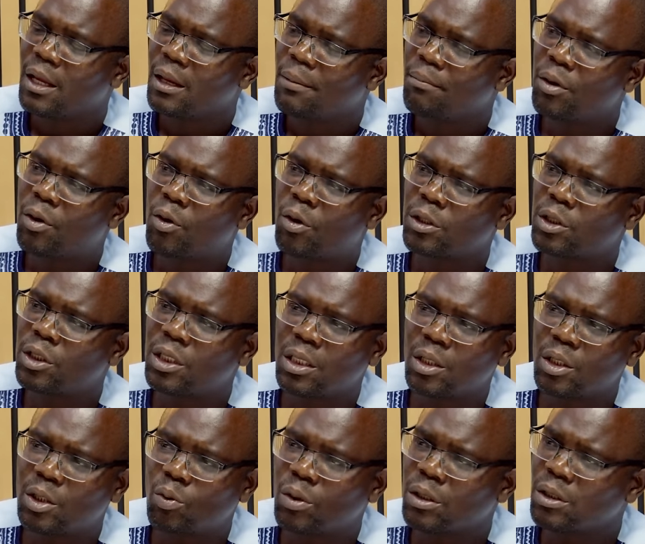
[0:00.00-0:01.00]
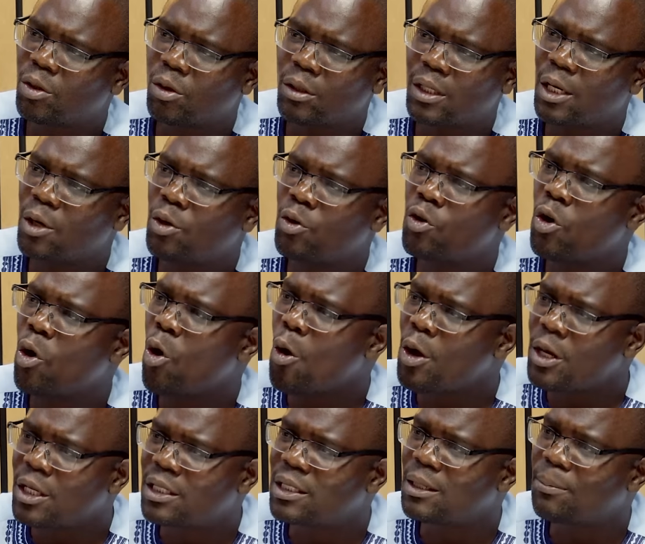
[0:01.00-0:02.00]
Because she was not a
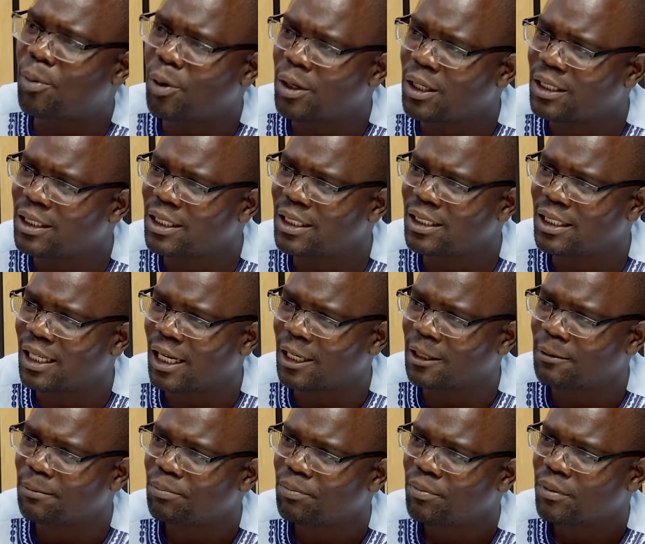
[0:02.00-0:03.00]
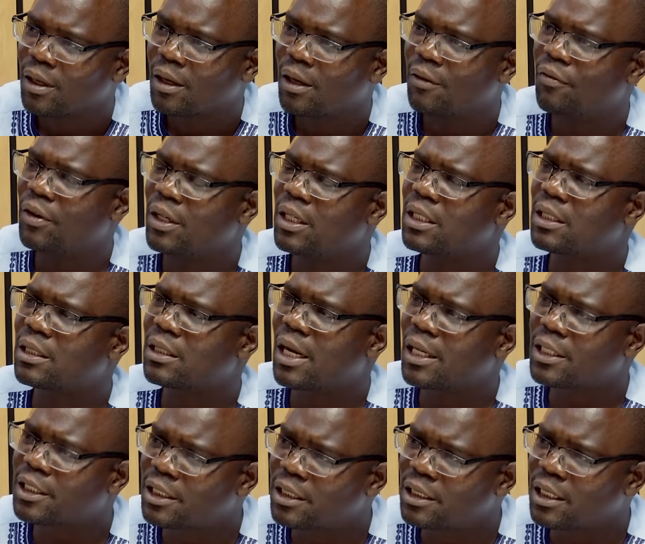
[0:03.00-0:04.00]
noisy politician, very
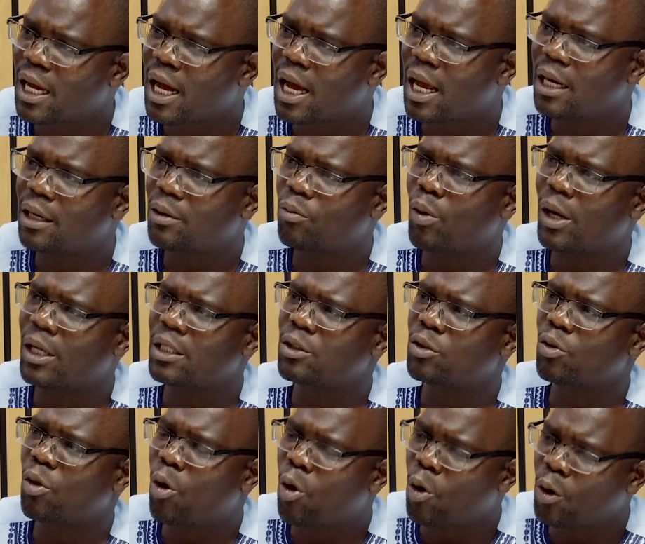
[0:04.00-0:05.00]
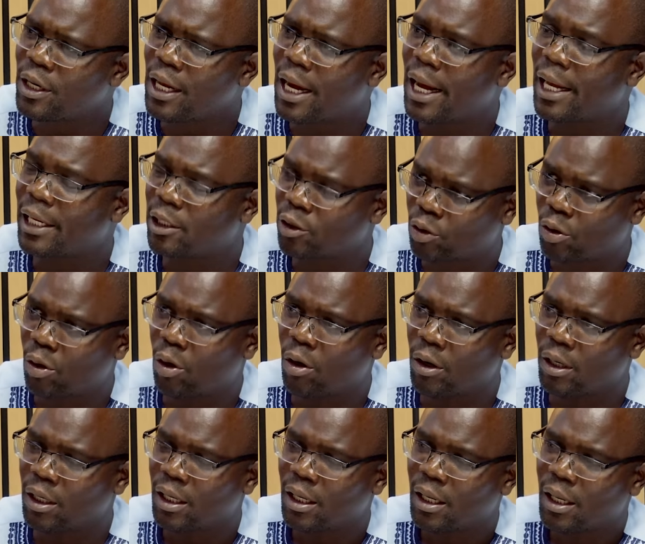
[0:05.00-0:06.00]
rational, wants order, and so
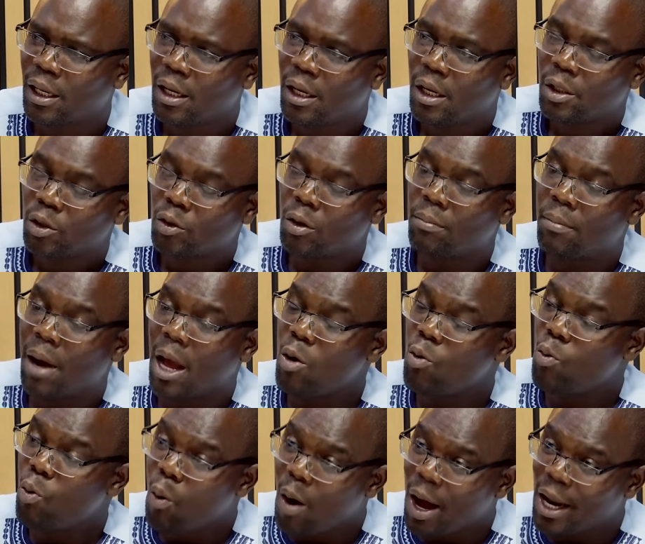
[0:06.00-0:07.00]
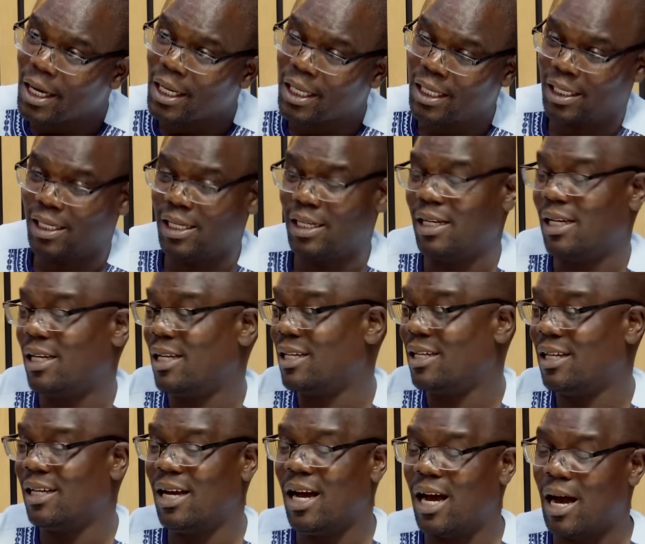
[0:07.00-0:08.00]
on. So my worry
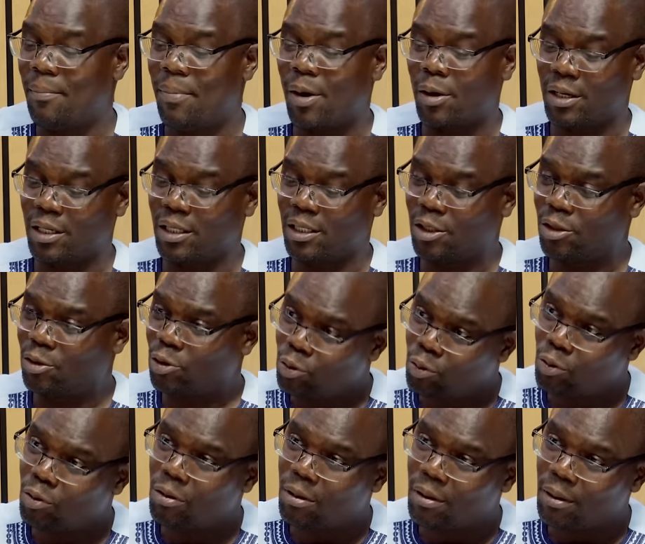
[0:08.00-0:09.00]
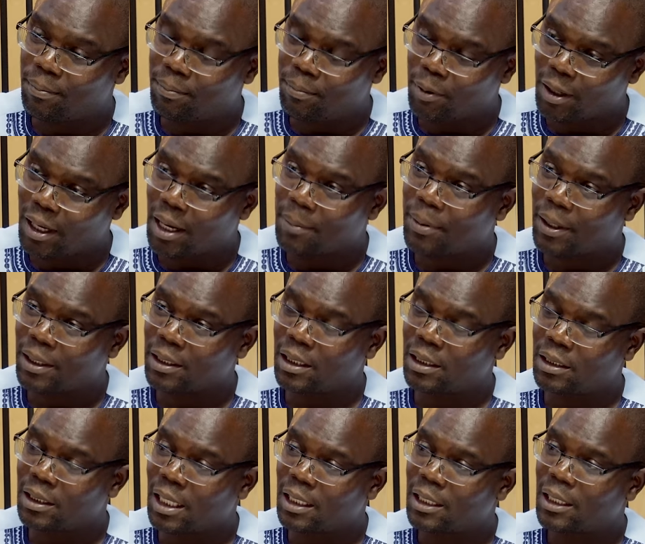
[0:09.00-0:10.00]
about this new political party
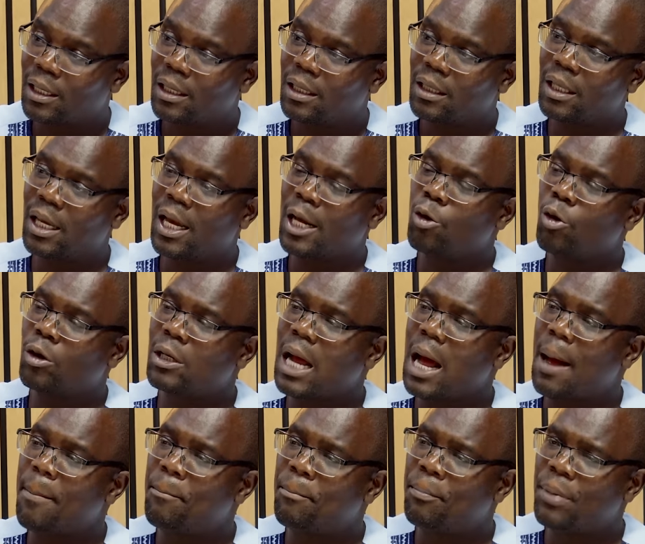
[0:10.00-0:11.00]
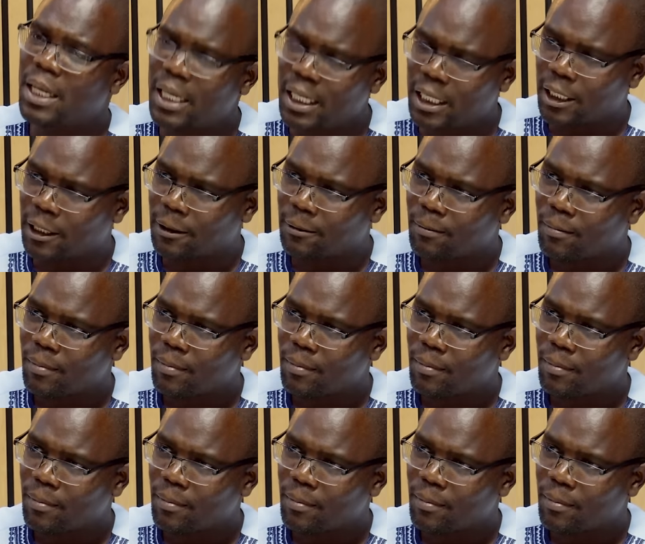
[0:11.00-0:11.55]
is that they are not appealing